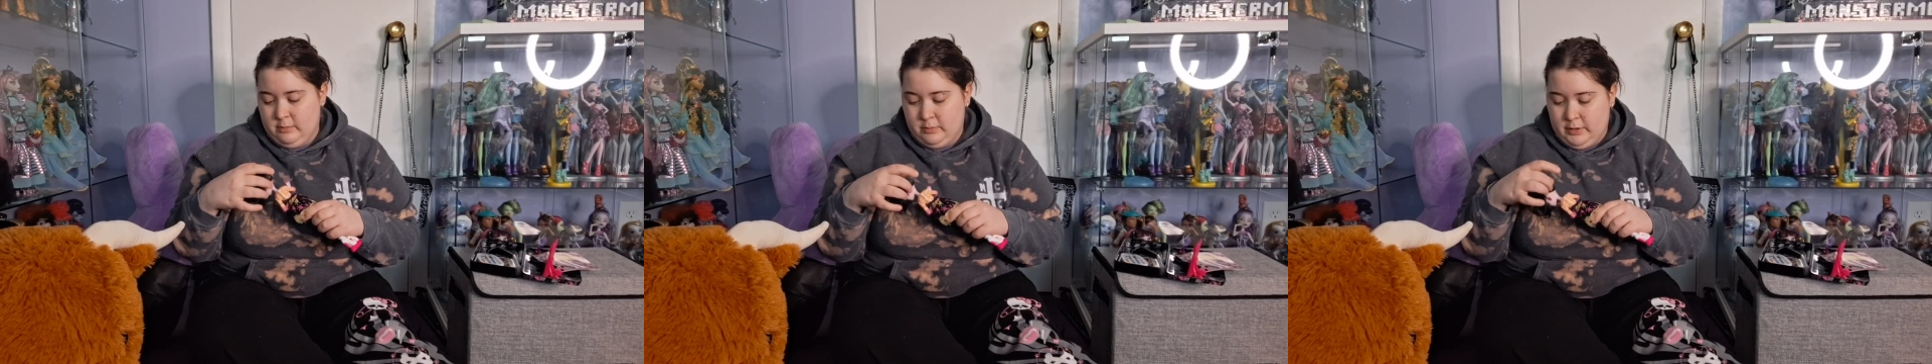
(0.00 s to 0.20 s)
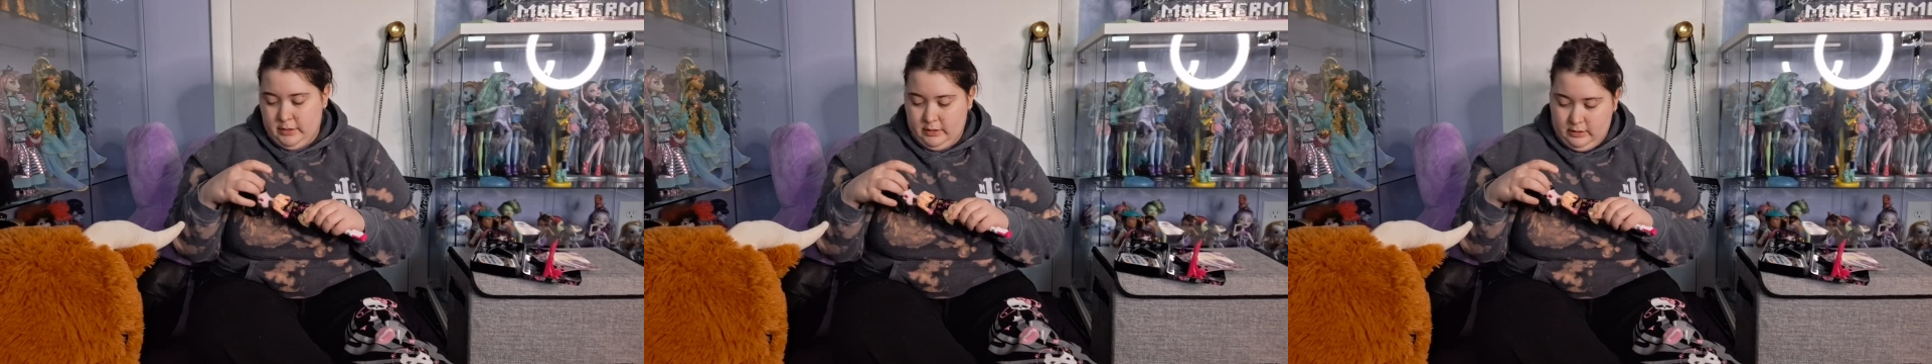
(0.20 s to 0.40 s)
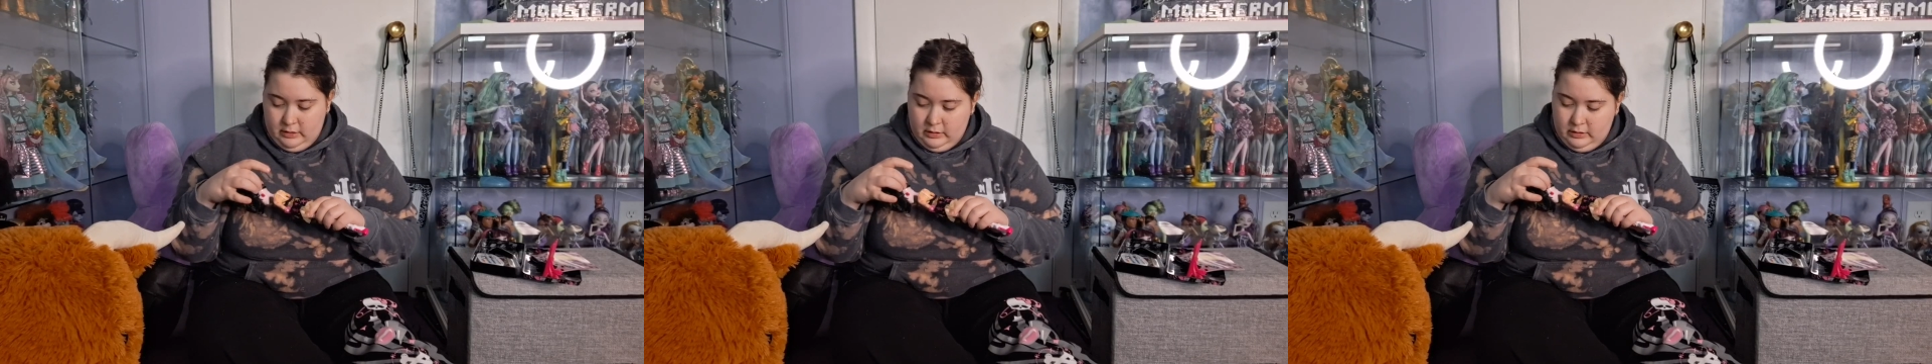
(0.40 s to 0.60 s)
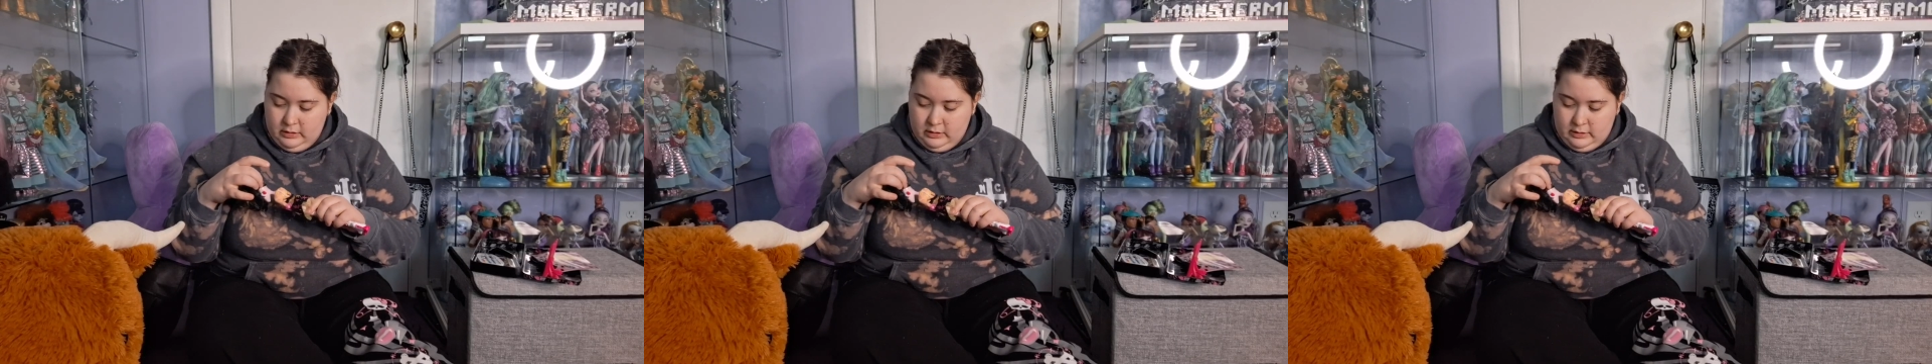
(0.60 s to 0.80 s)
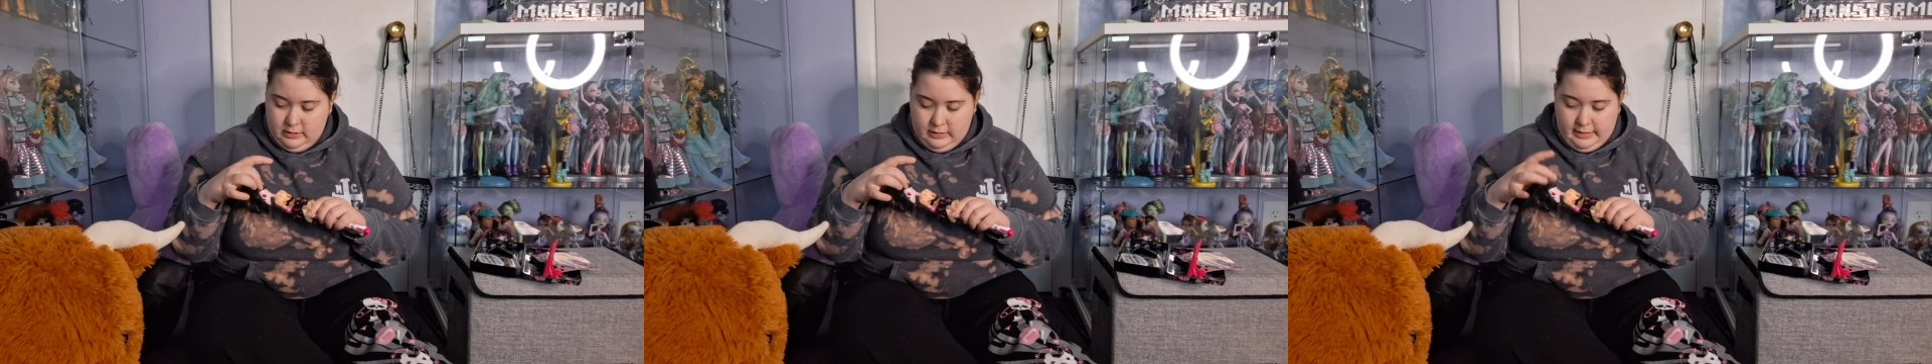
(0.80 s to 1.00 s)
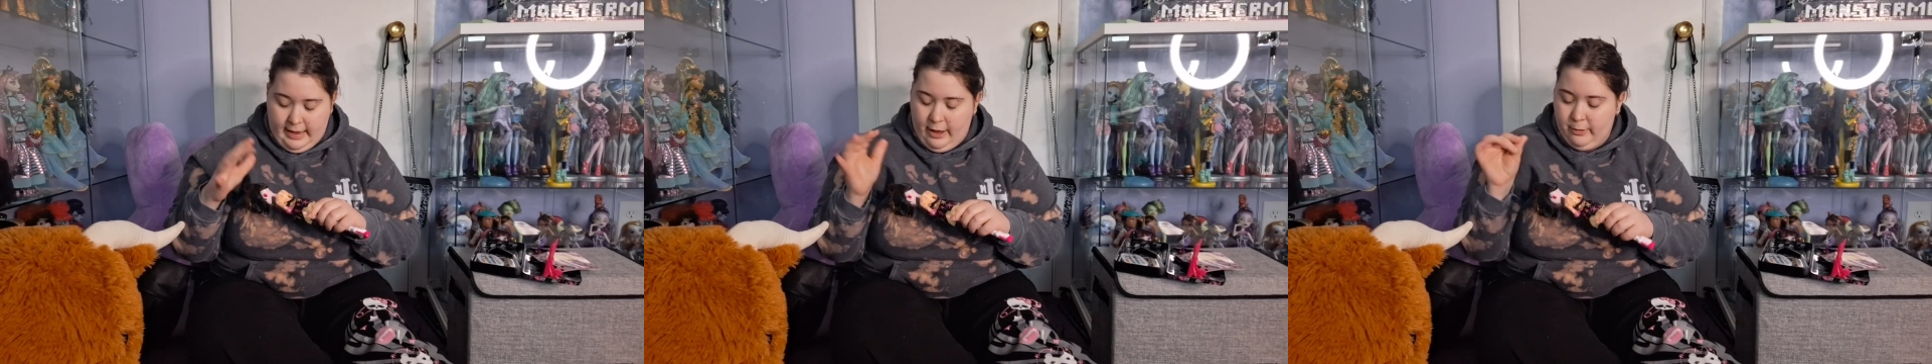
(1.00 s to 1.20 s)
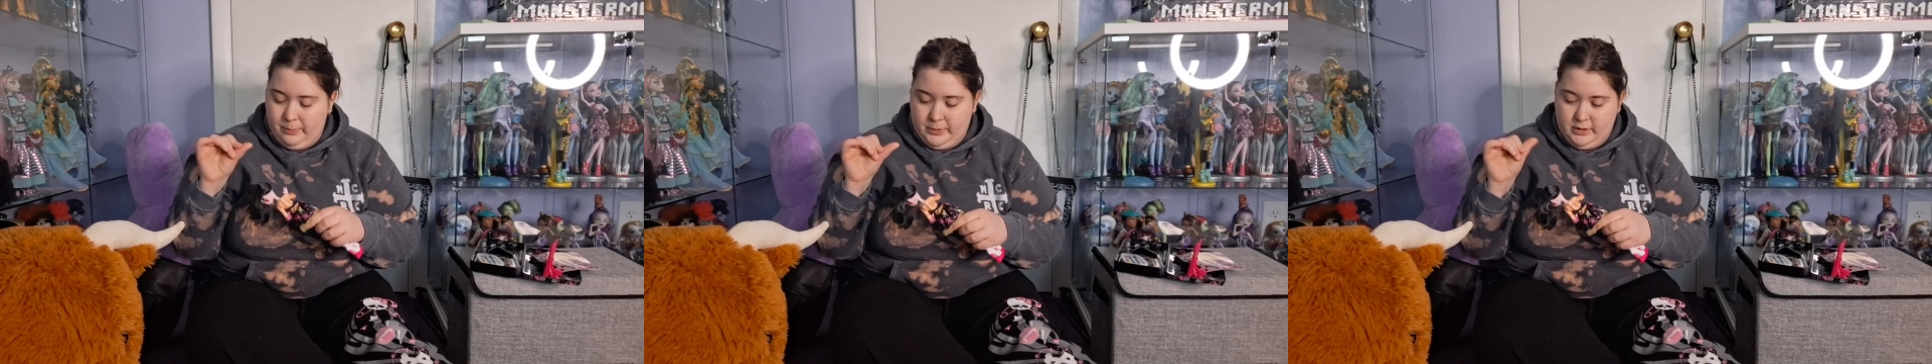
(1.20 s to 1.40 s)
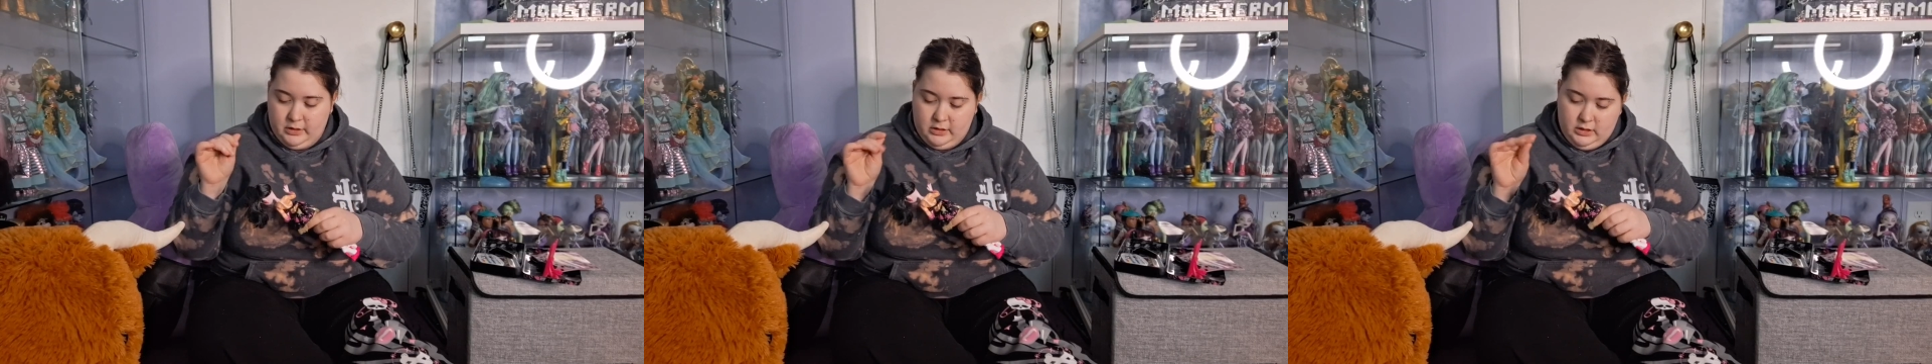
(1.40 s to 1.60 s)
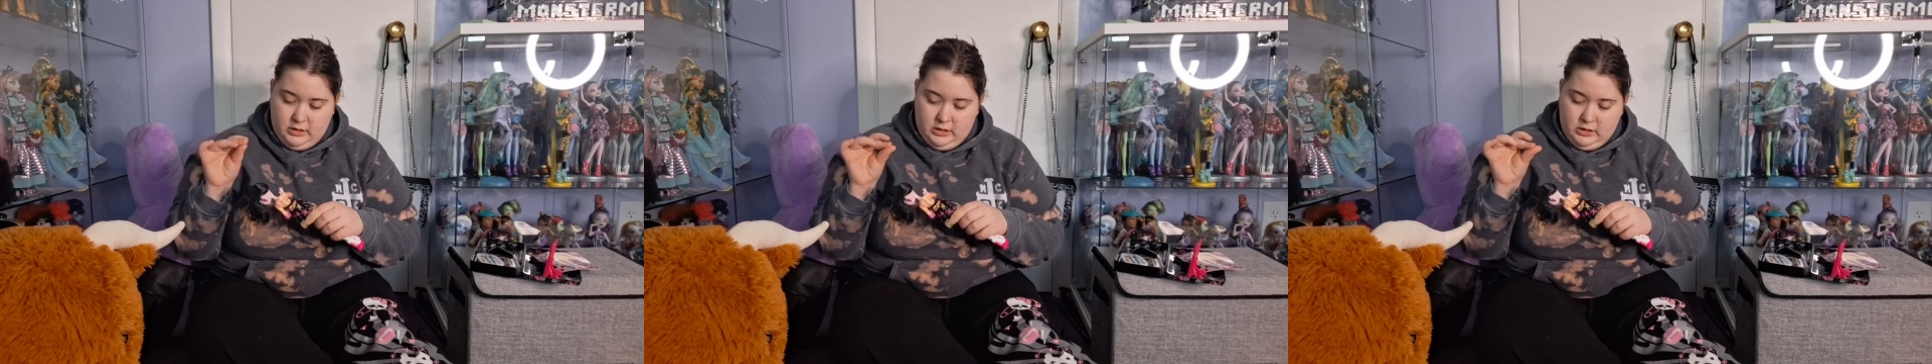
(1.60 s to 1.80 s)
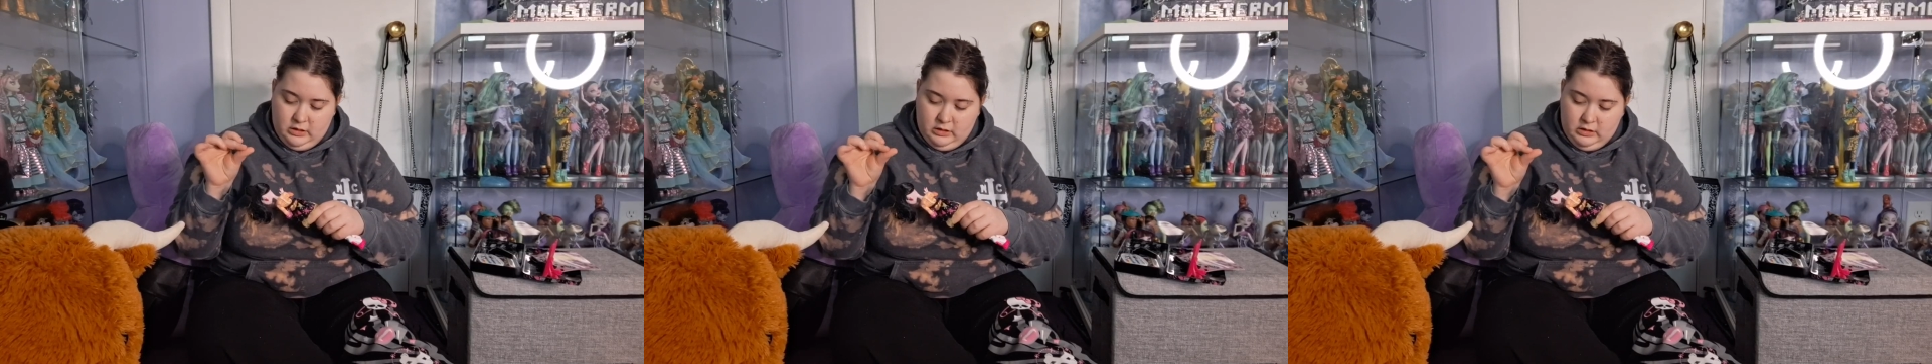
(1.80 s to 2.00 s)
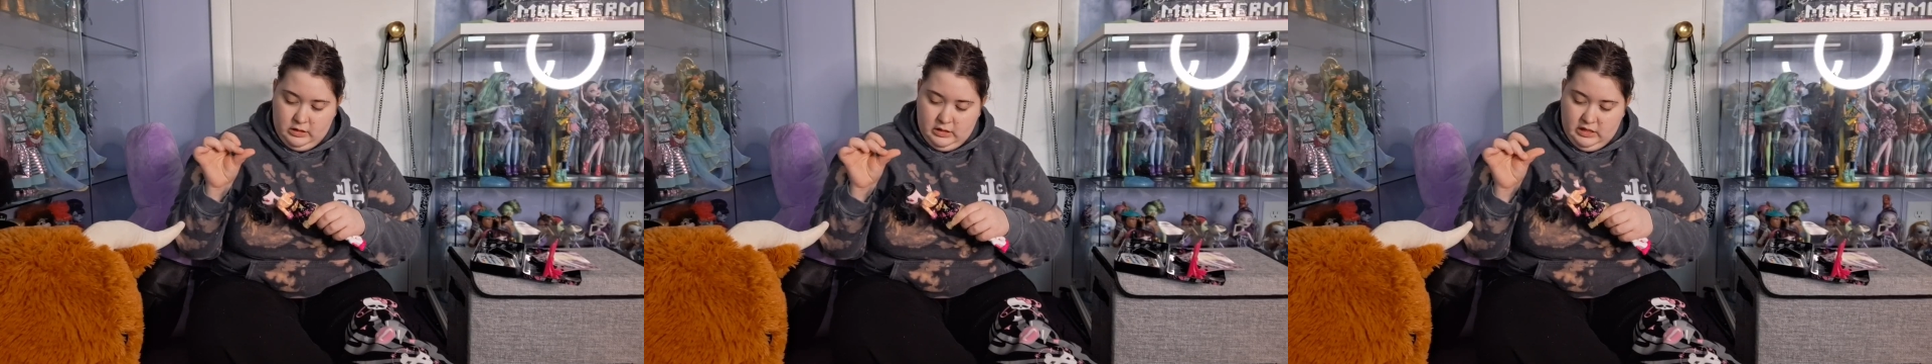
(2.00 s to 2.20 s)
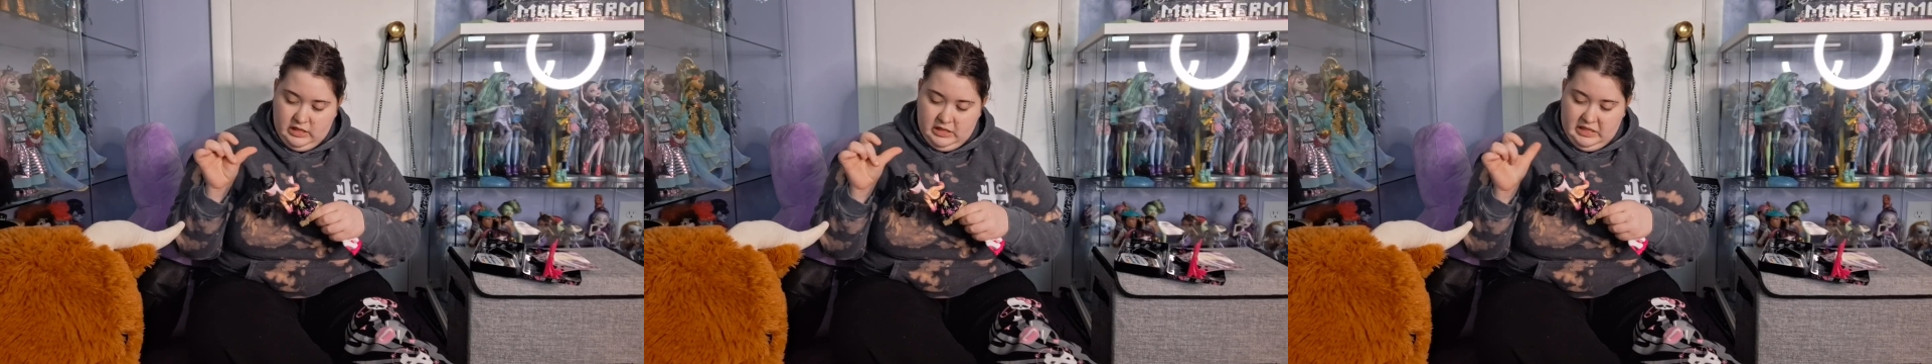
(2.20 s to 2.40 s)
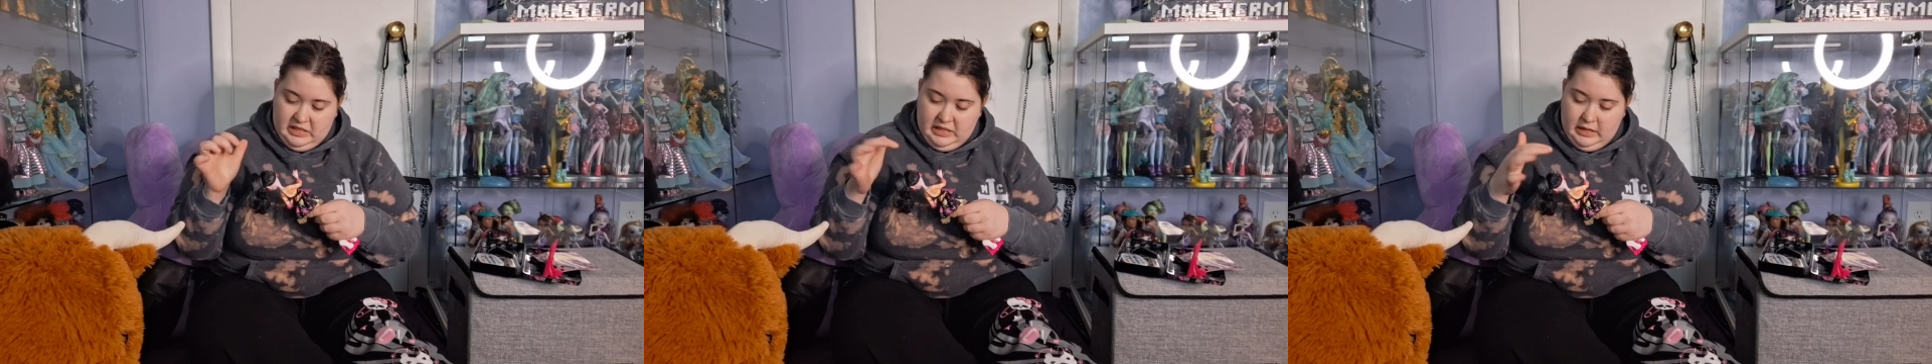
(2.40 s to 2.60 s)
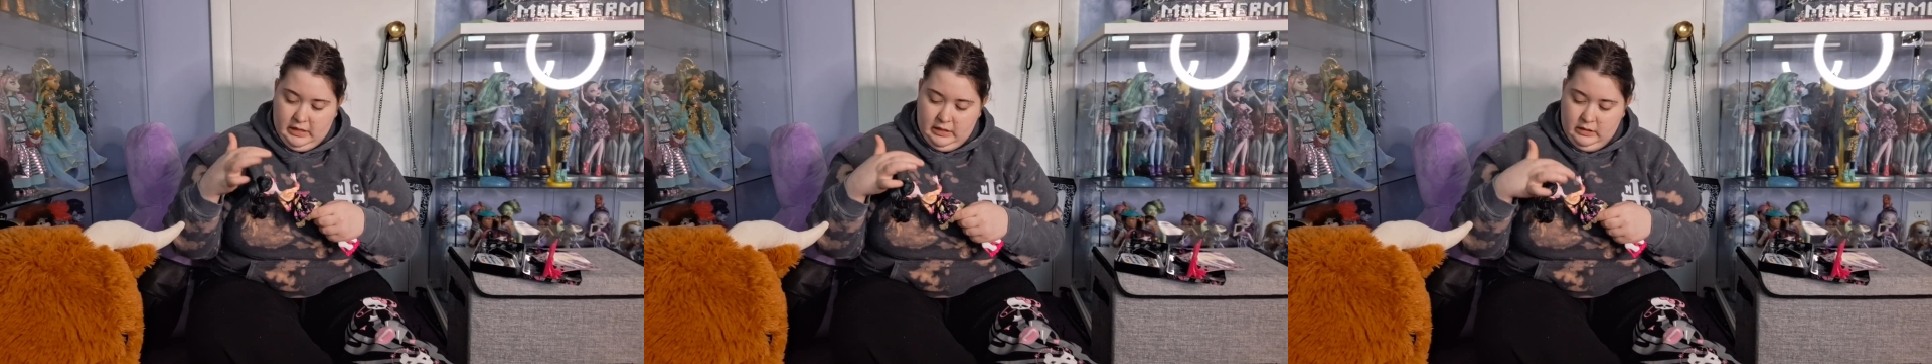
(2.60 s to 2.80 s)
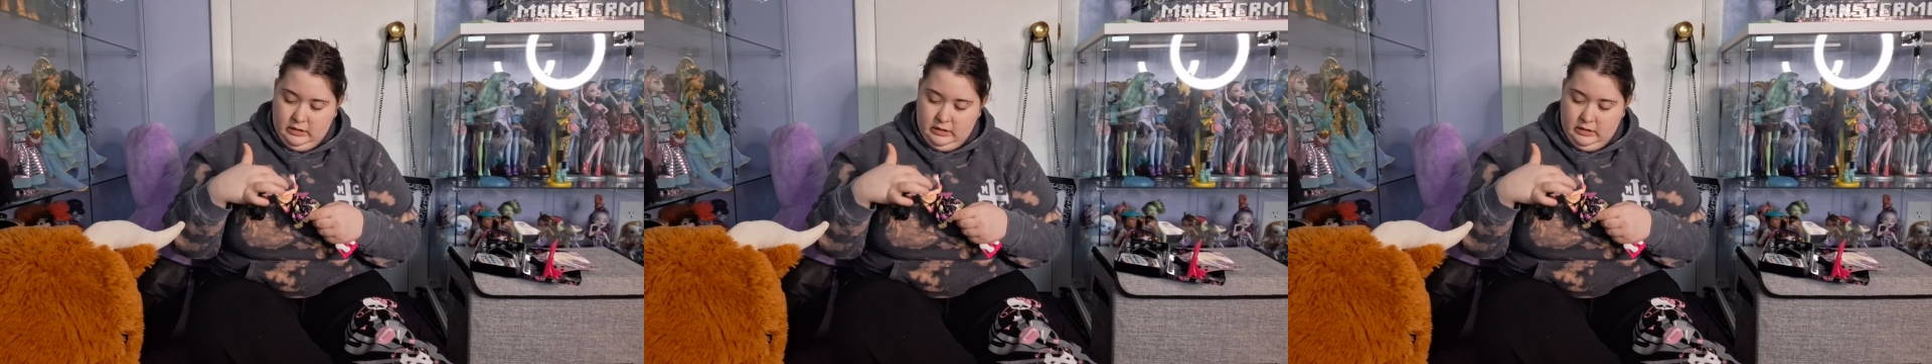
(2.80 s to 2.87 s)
but the scalp is... ugh.